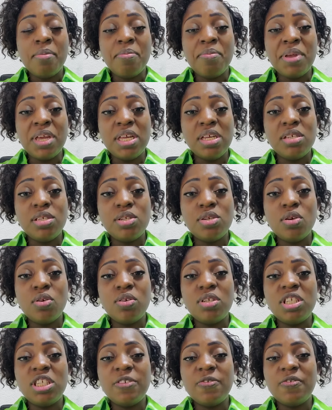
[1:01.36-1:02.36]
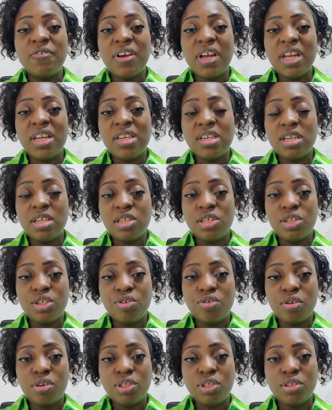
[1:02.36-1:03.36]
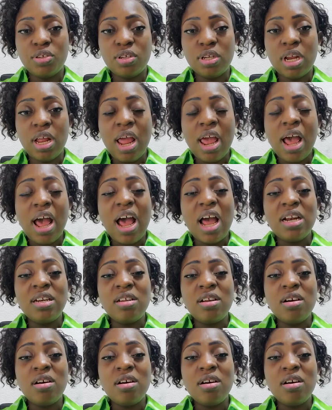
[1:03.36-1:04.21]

based on divine instruction. And